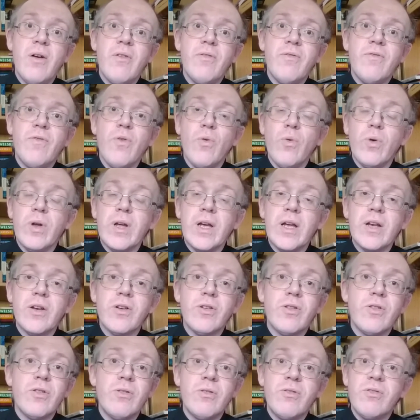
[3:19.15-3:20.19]
falling
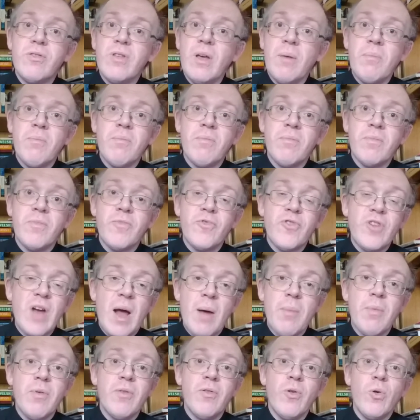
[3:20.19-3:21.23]
into some
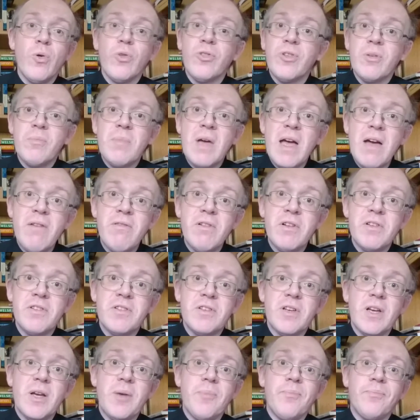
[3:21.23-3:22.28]
trap or some
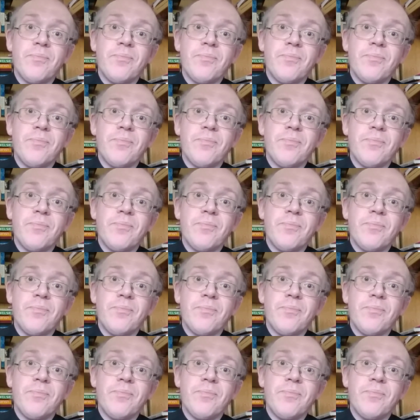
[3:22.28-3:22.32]
heresy.